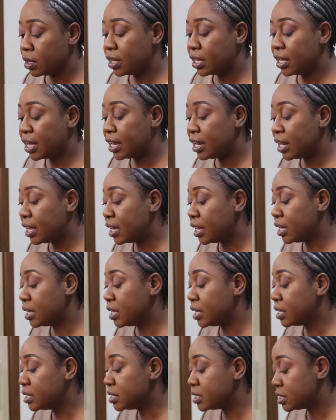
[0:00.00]
Gele
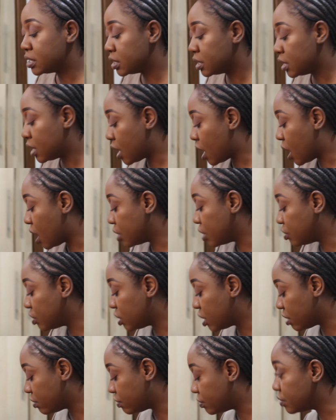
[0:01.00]
is
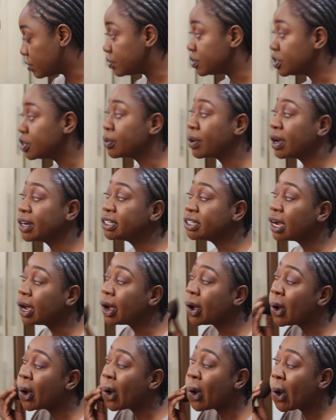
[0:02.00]
150
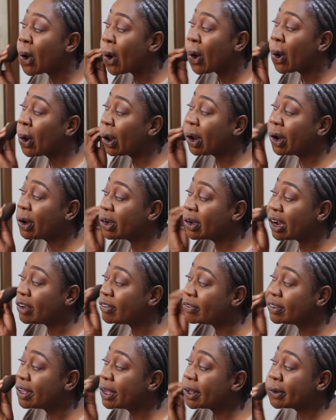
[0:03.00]
kwacha. And
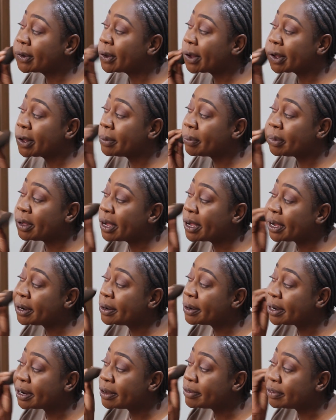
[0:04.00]
Shafiq, so give me
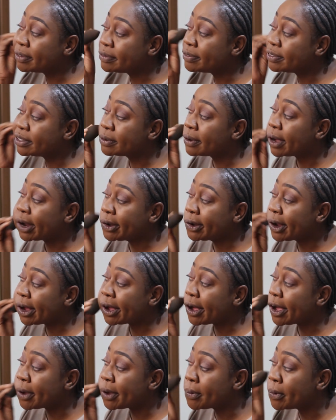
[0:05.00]
150 kwacha,
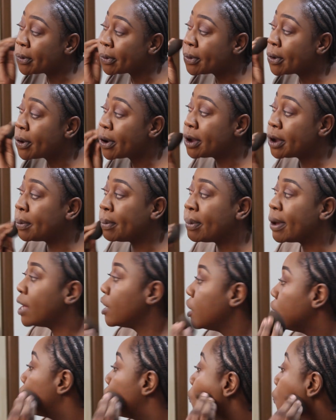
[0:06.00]
I will go and buy
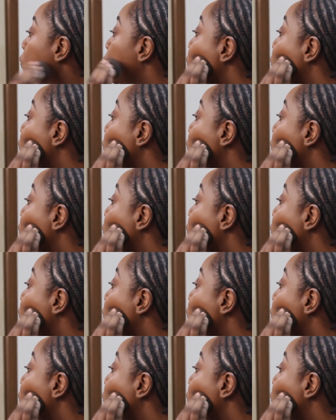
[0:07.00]
it for